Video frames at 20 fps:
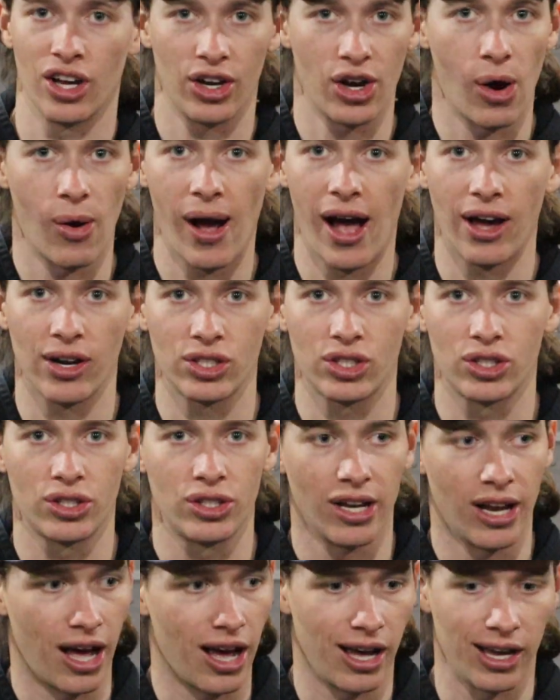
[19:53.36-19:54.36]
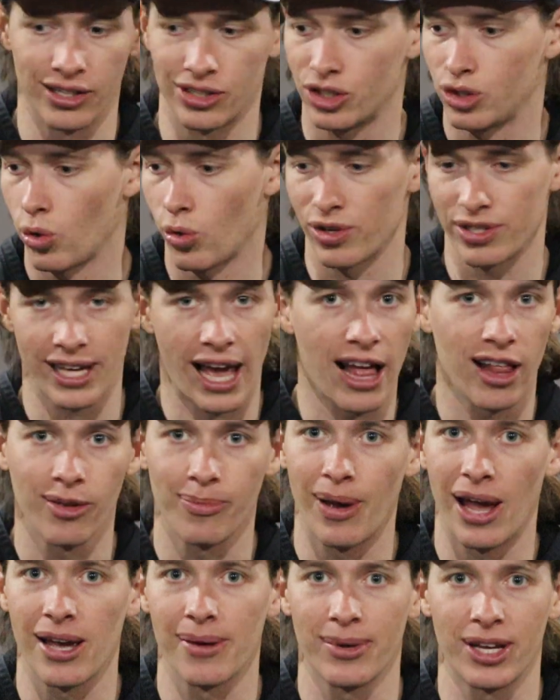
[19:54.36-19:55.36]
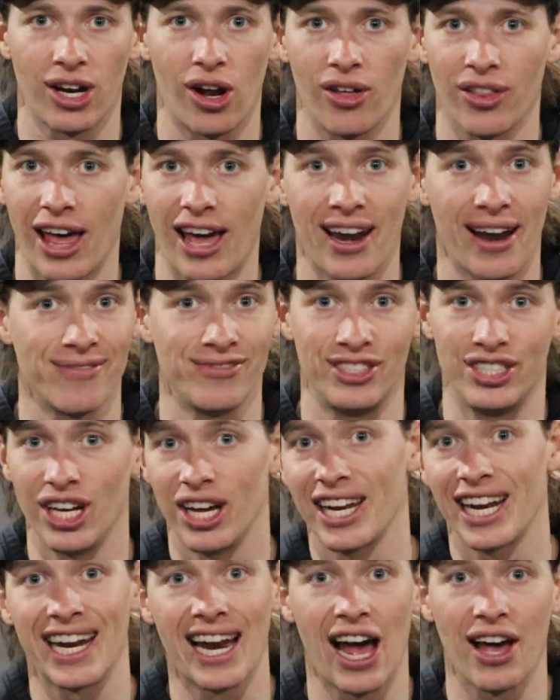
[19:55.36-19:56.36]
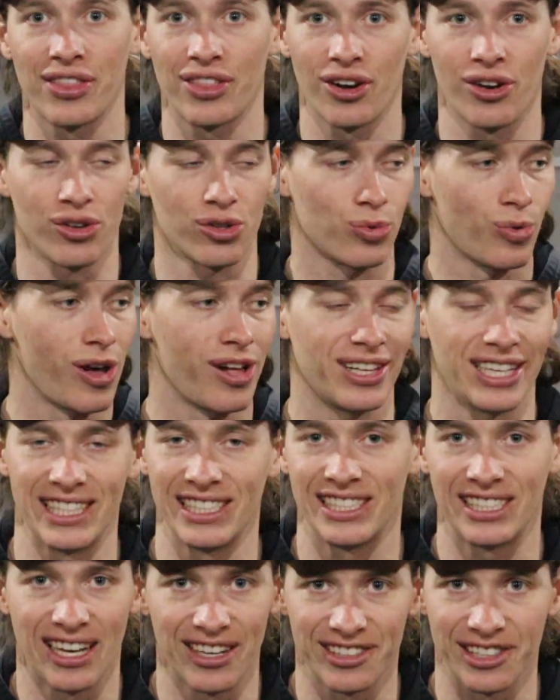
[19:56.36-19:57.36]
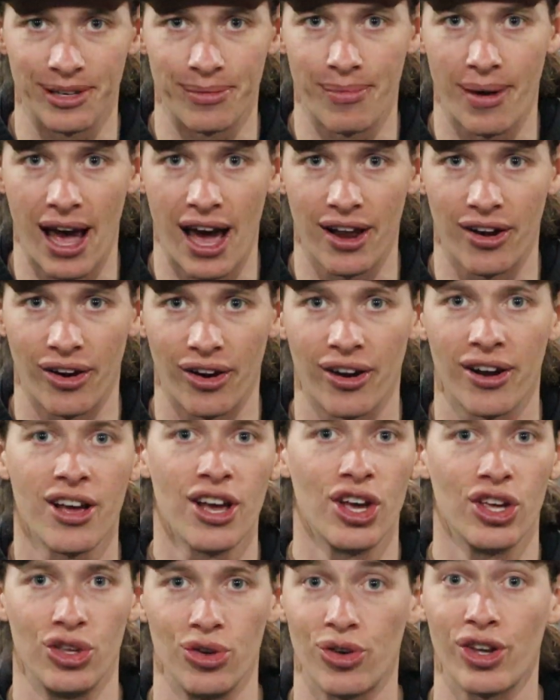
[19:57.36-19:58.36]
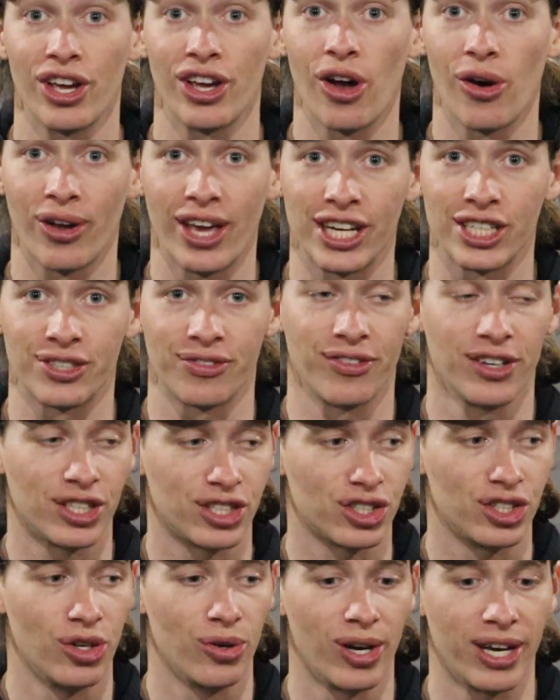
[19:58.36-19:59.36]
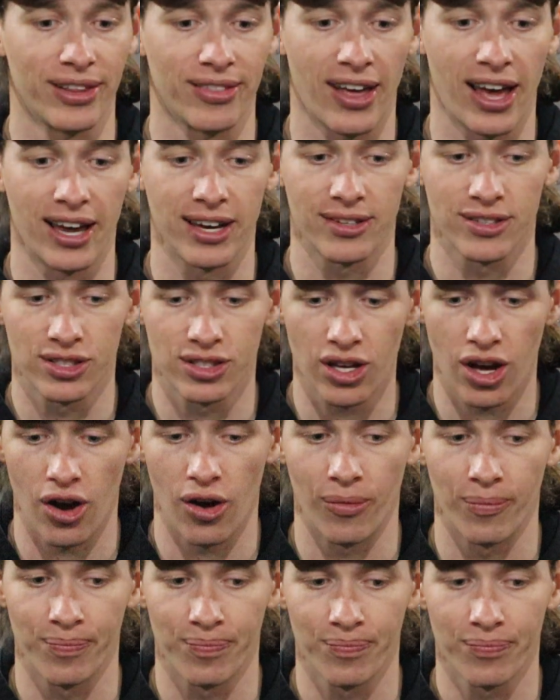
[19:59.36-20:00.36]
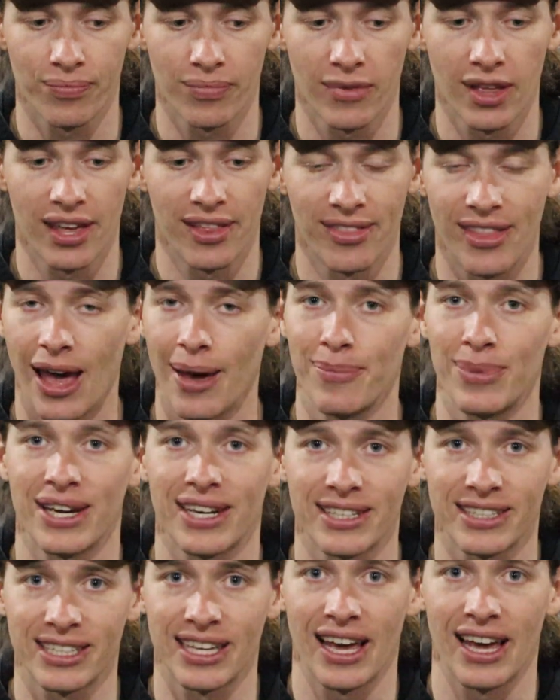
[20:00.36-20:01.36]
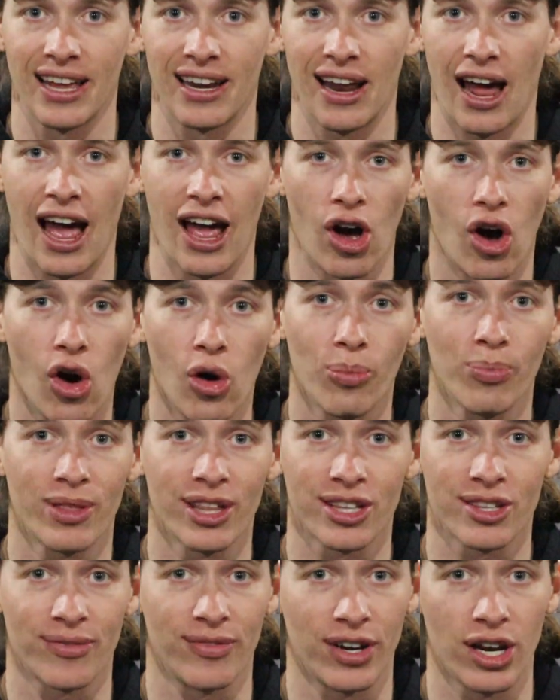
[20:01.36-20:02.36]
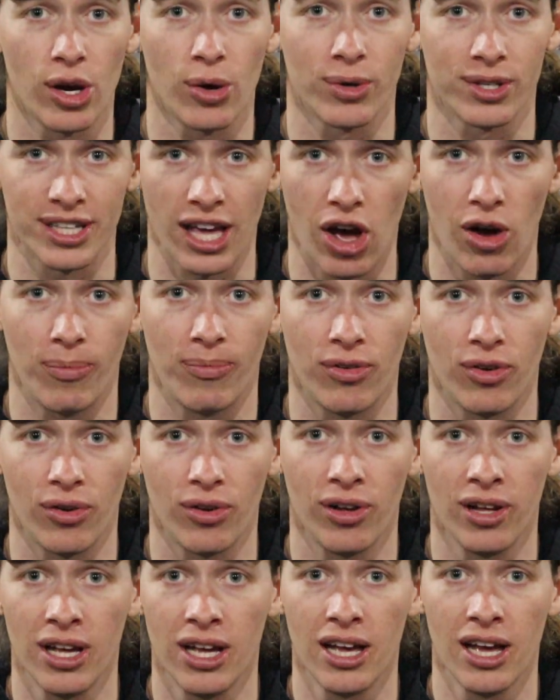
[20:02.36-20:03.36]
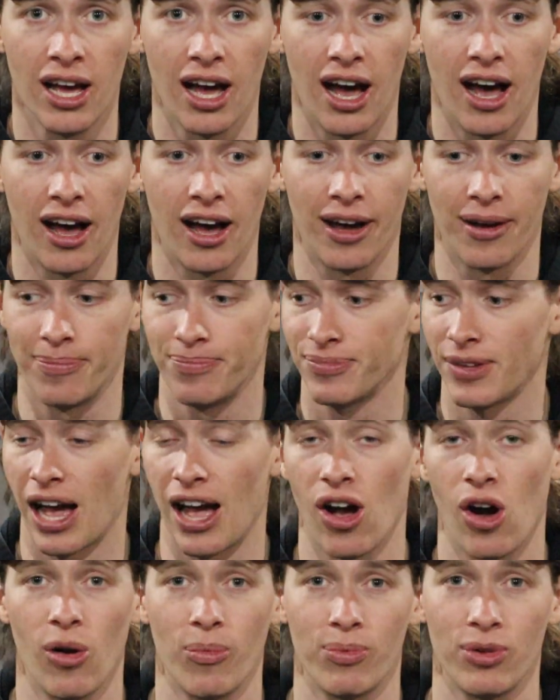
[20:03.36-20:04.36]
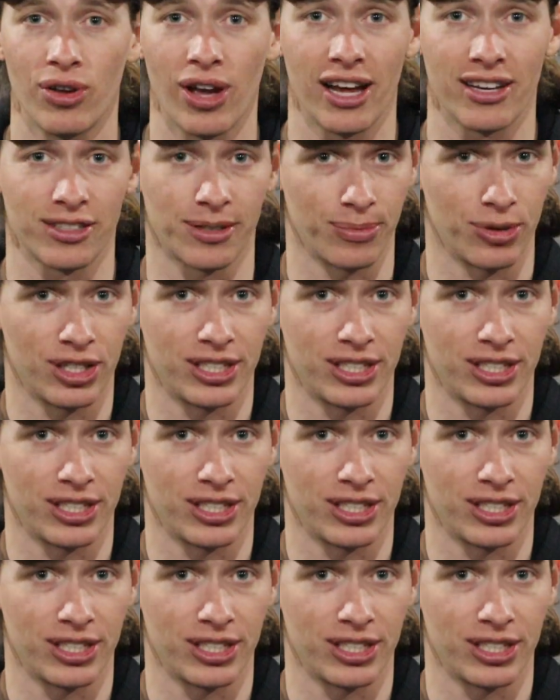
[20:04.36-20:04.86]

go out towards Alabama and all that. I've done it out there as well. It doesn't matter. You can go catch fish doing that. So that being said, I hope this video was helpful. I hope you got some